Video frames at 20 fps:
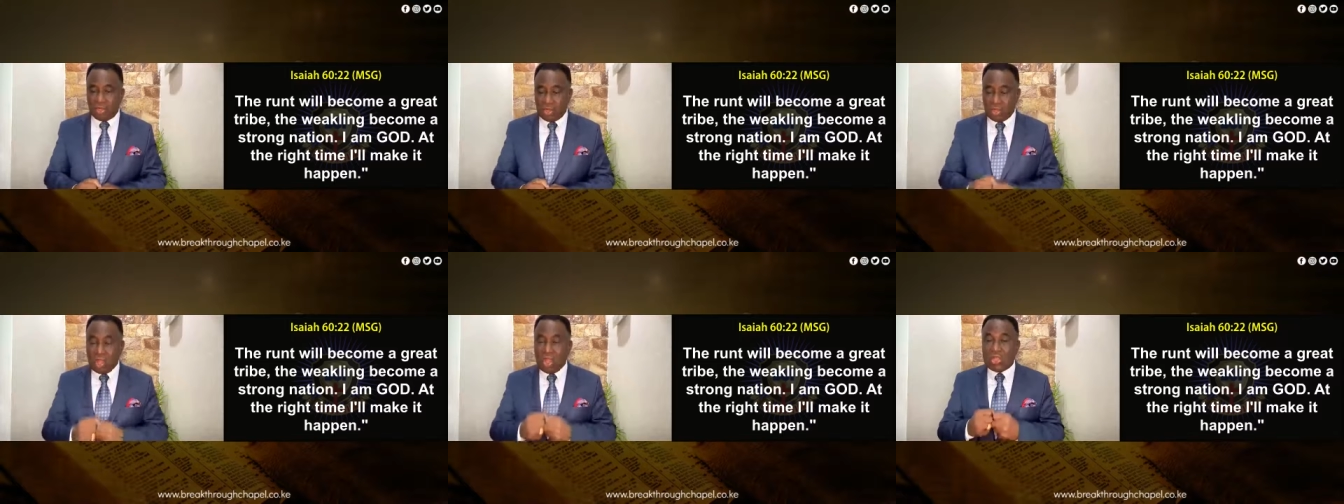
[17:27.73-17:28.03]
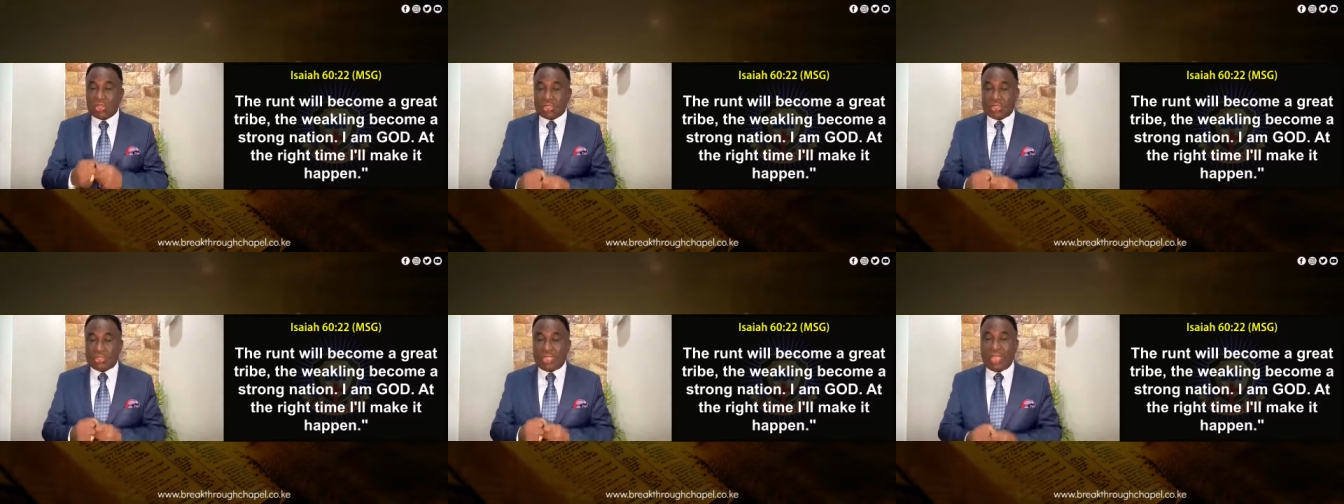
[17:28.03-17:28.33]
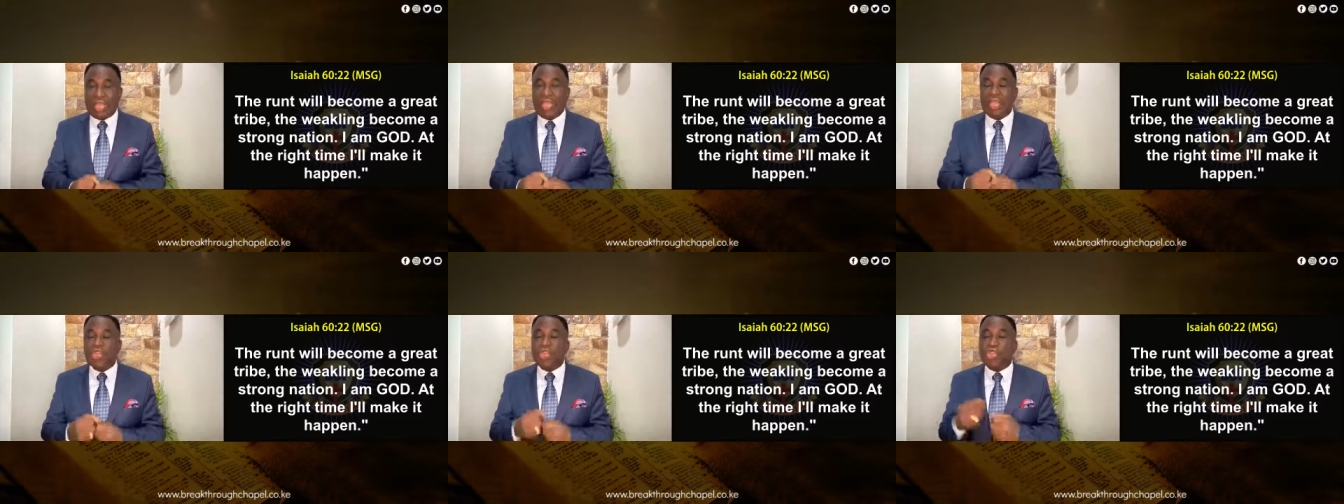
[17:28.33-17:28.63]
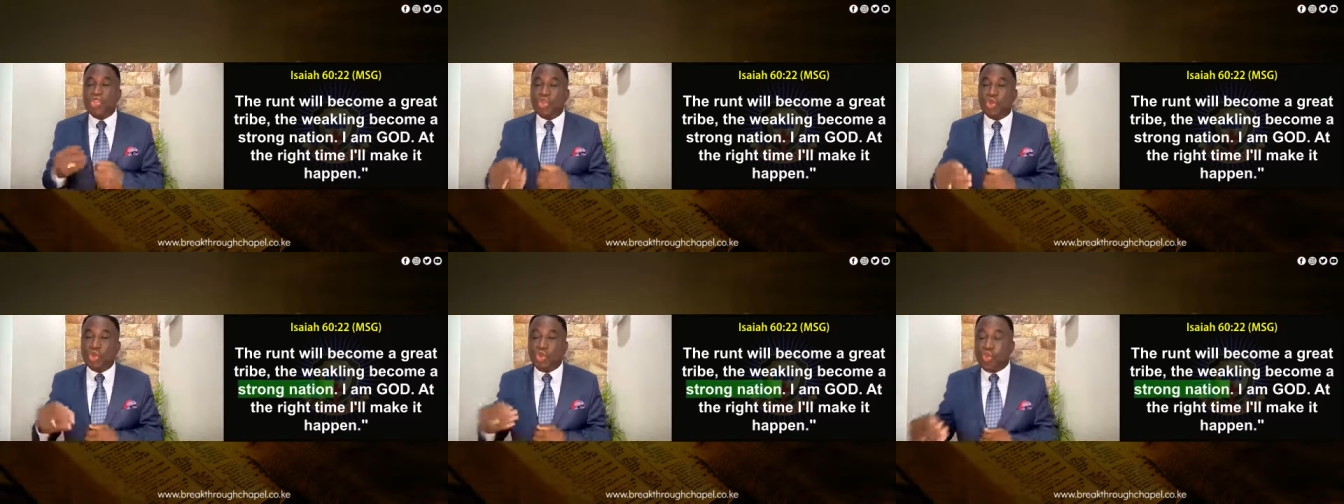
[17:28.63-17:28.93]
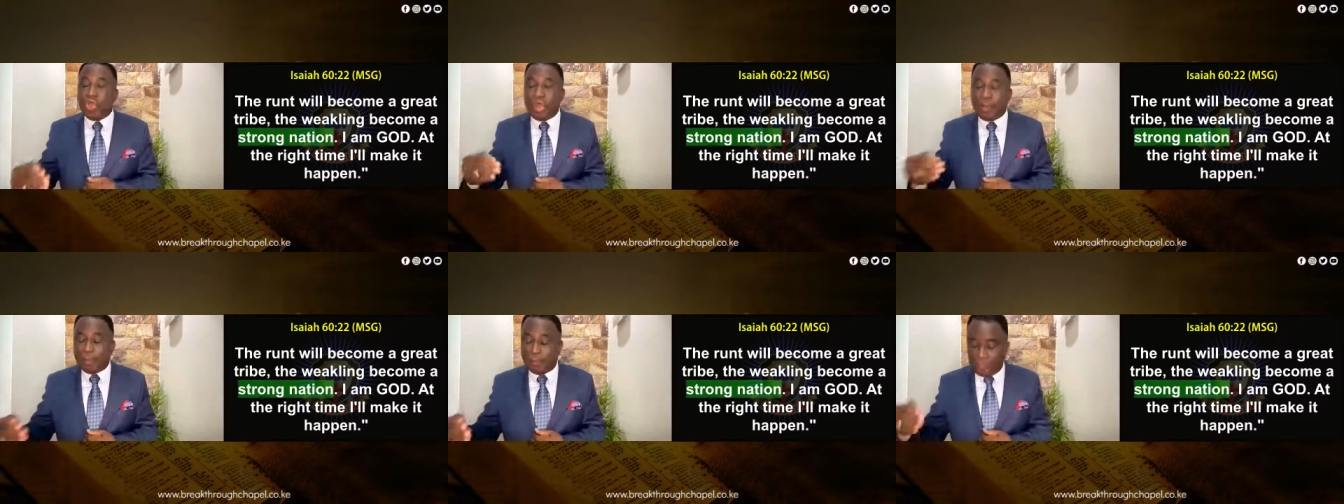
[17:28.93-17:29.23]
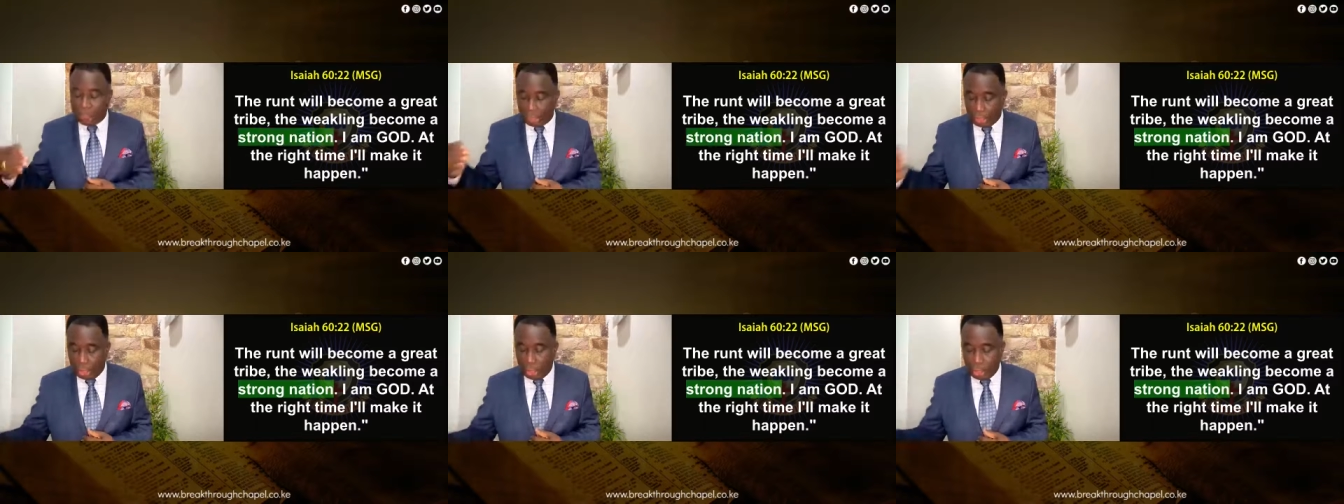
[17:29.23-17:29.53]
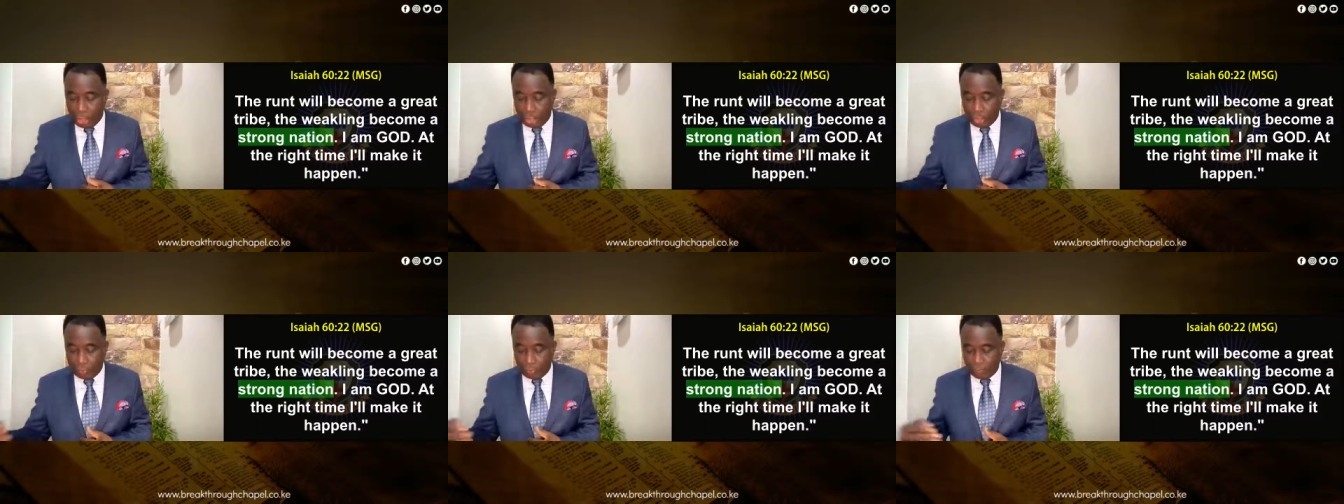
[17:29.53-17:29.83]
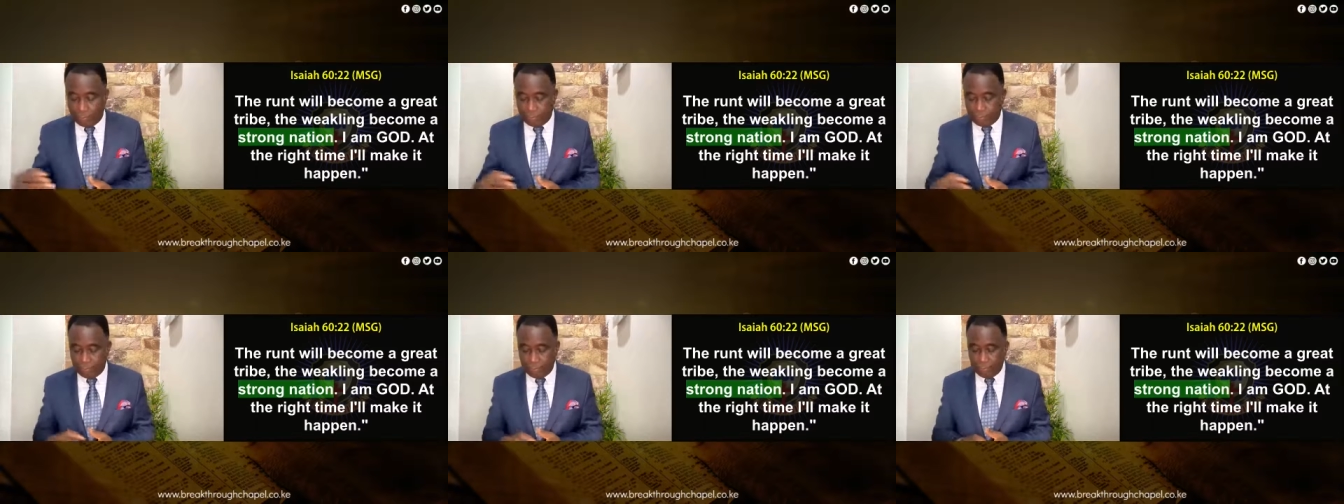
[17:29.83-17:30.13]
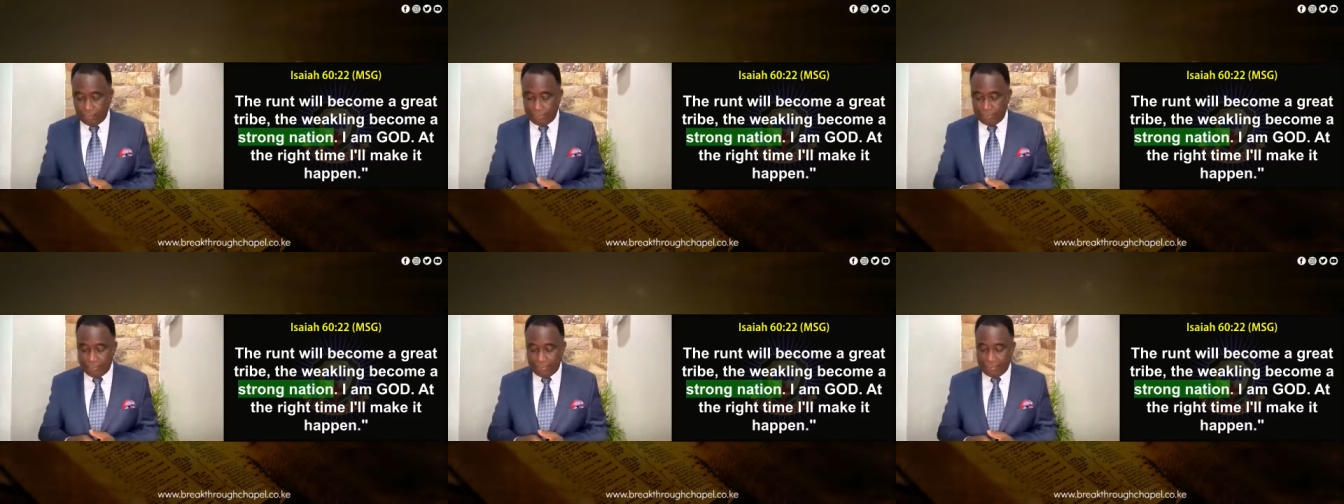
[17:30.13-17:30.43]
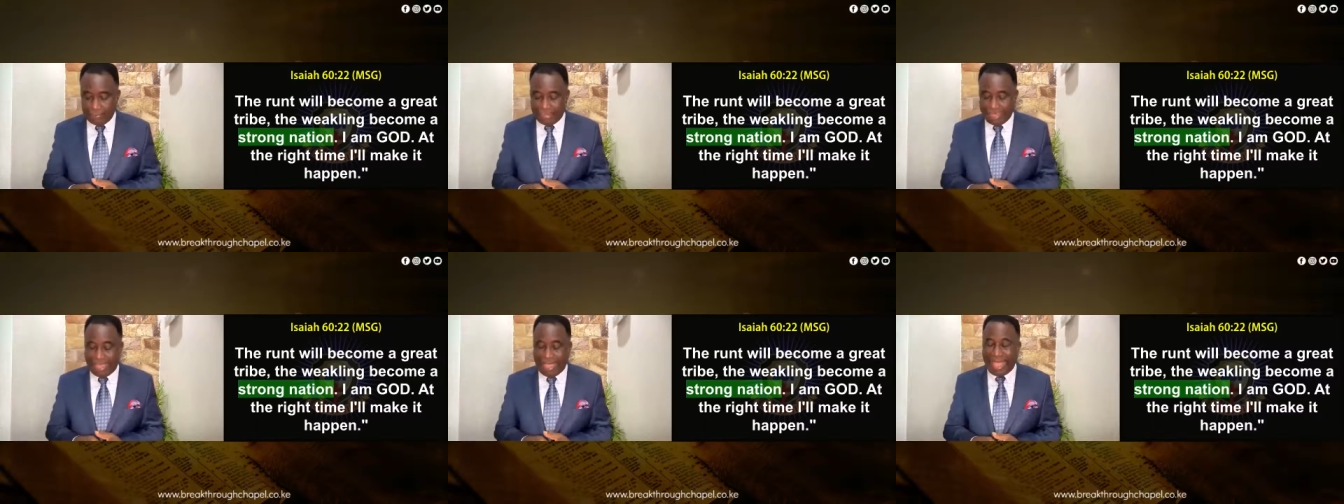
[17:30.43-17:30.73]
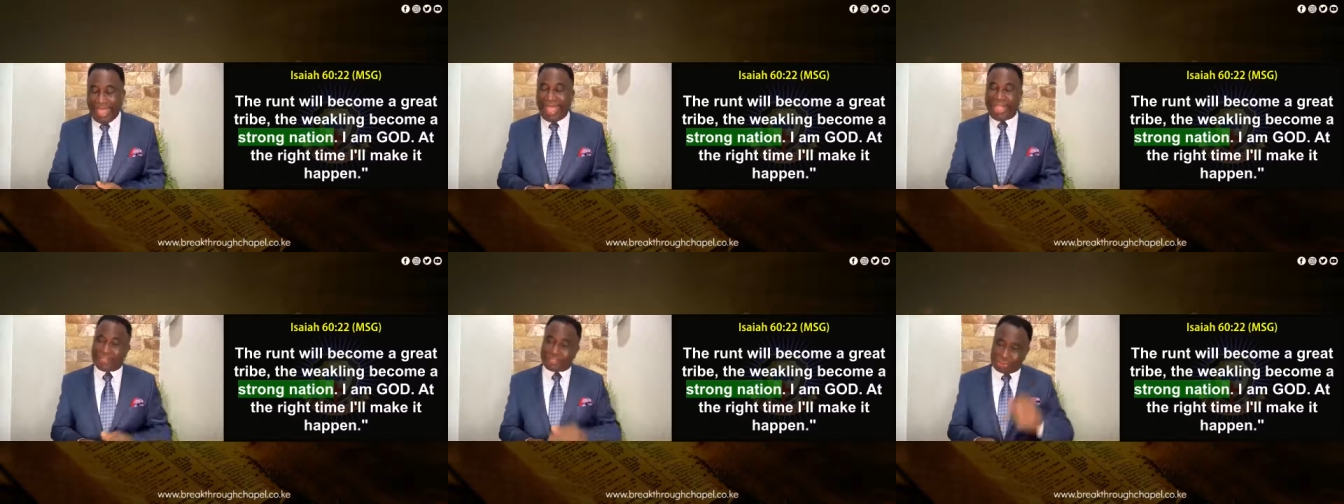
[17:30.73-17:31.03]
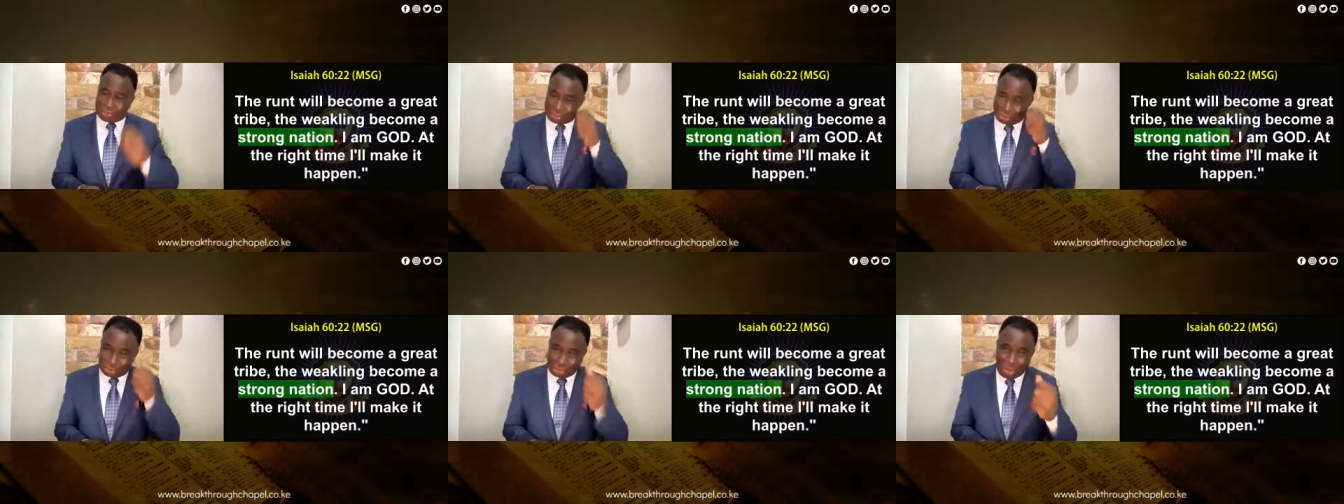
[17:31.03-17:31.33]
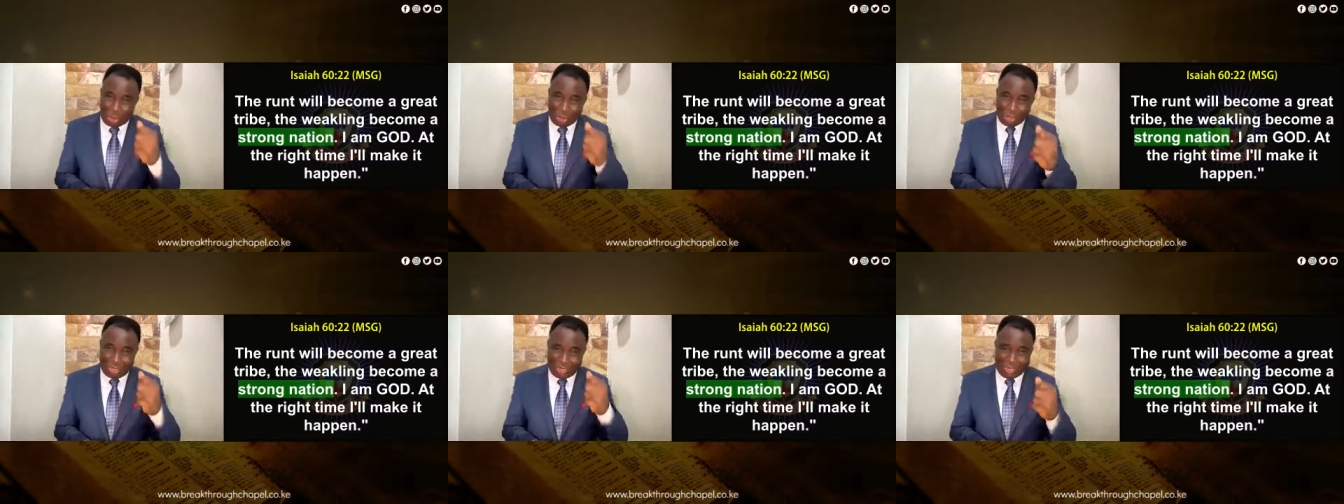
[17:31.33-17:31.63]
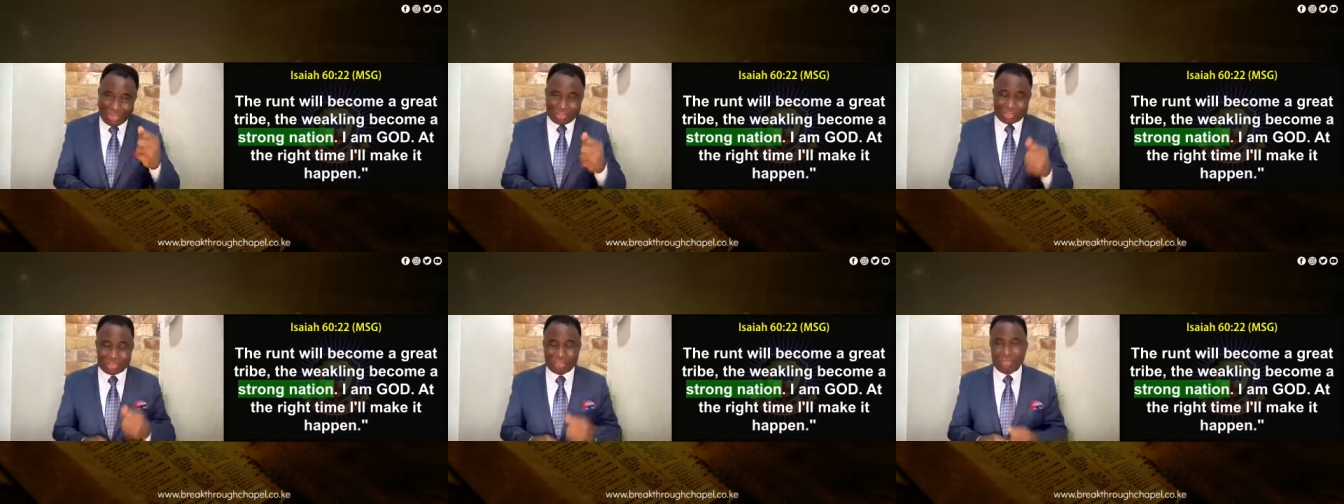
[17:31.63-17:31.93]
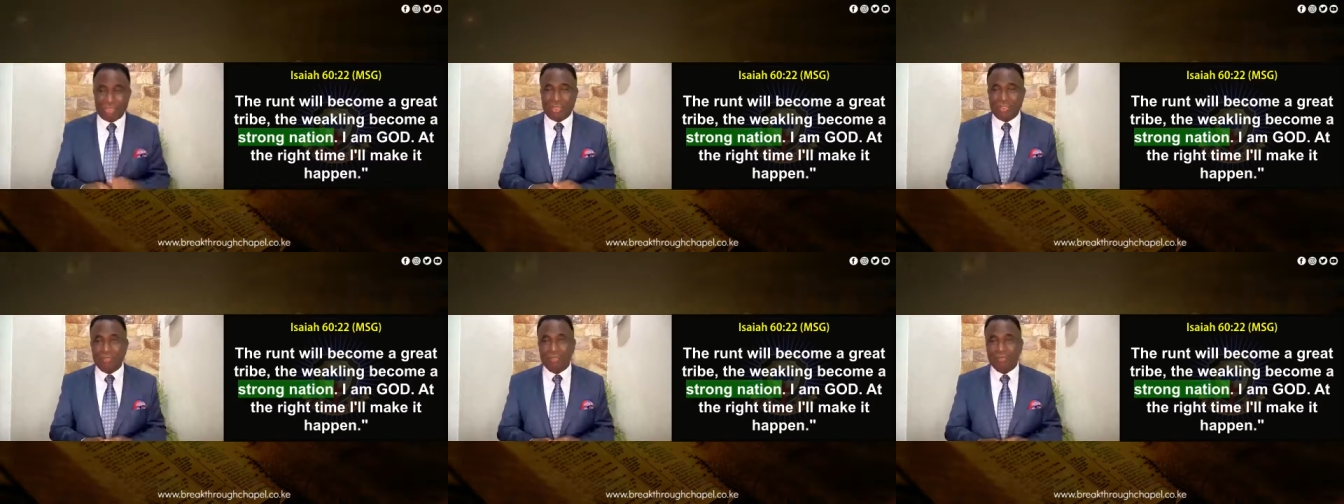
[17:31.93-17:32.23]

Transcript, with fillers: God said, you will become a strong nation.